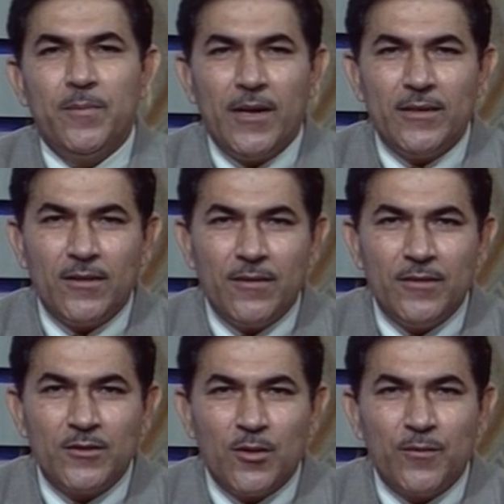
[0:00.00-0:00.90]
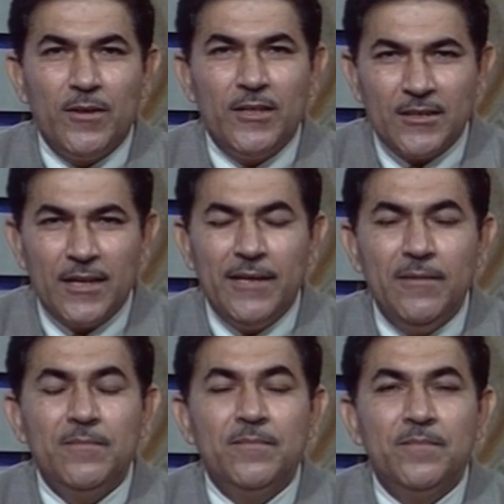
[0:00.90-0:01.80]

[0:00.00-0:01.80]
part of the software design,